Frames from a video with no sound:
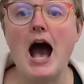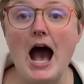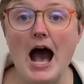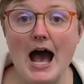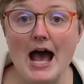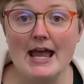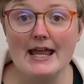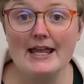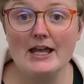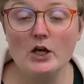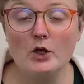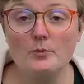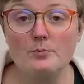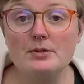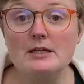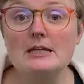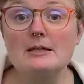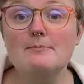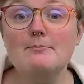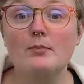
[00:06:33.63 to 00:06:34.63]
I help
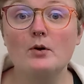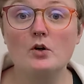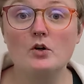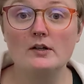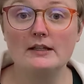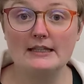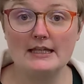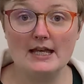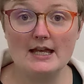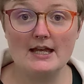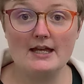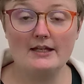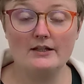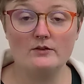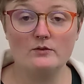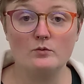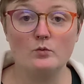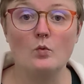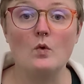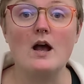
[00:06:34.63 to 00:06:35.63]
people
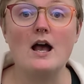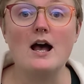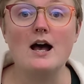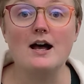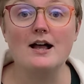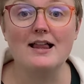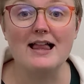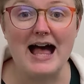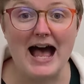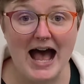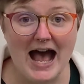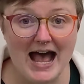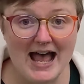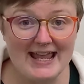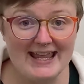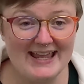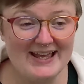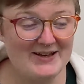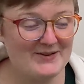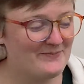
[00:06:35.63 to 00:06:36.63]
get well.
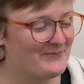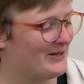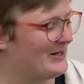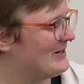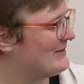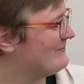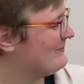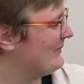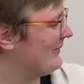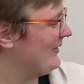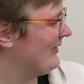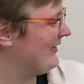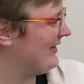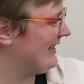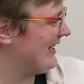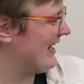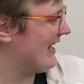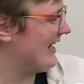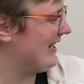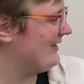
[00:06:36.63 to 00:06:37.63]
I help people
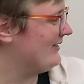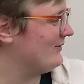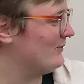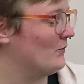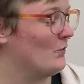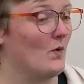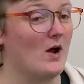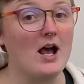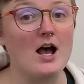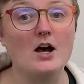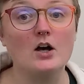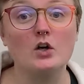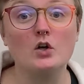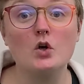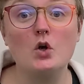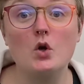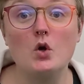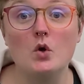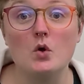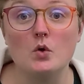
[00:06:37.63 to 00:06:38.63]
get
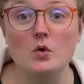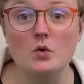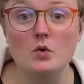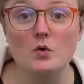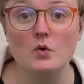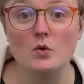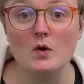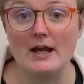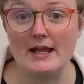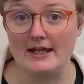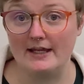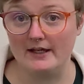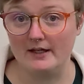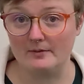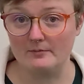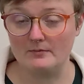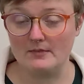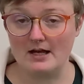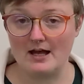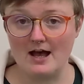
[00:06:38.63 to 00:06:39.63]
well. Who
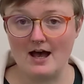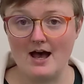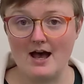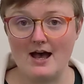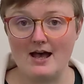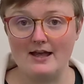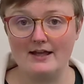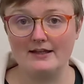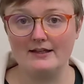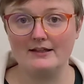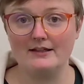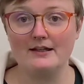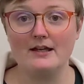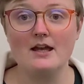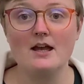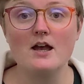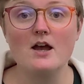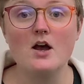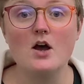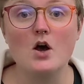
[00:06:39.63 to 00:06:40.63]
am I?
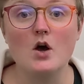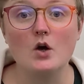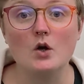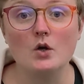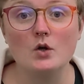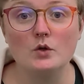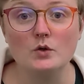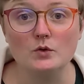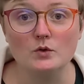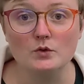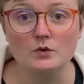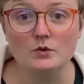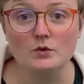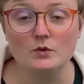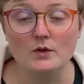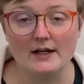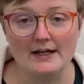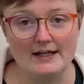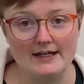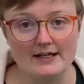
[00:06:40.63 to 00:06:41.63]

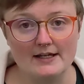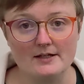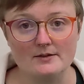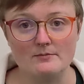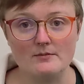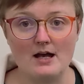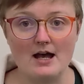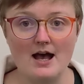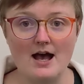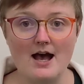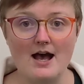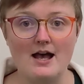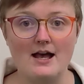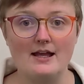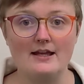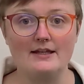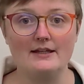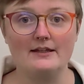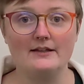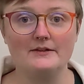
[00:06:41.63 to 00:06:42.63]
Who am
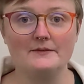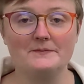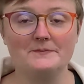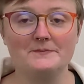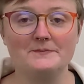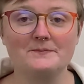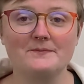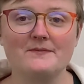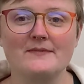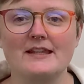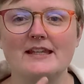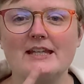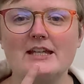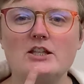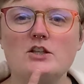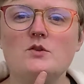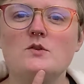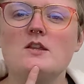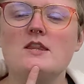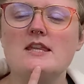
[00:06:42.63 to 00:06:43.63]
I?
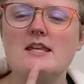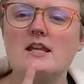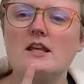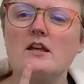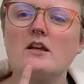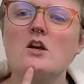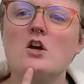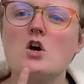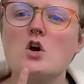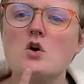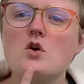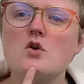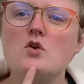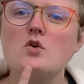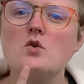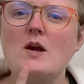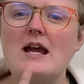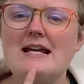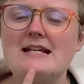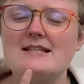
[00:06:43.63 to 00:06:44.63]
Can you think
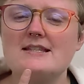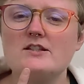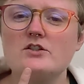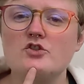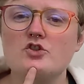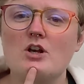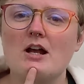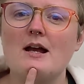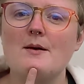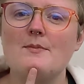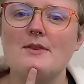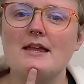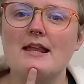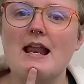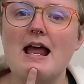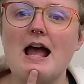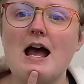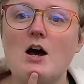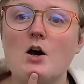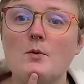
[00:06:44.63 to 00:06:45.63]
who has a job that
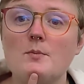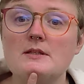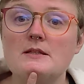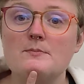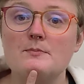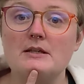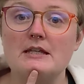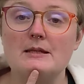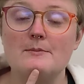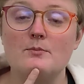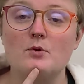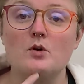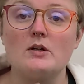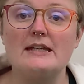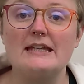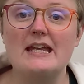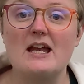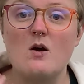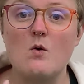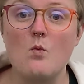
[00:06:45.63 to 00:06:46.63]
helps people
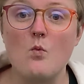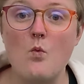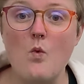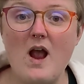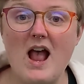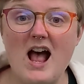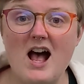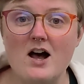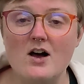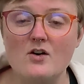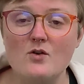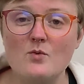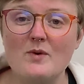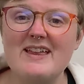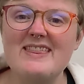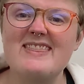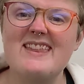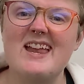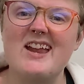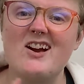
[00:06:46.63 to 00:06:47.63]
get well
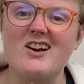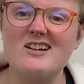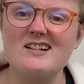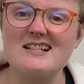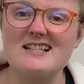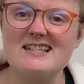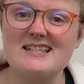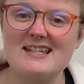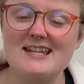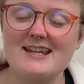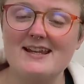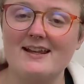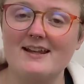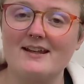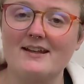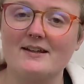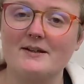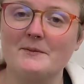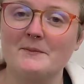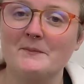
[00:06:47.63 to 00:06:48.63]
when they are
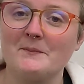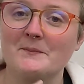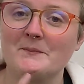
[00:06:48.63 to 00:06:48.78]
sick?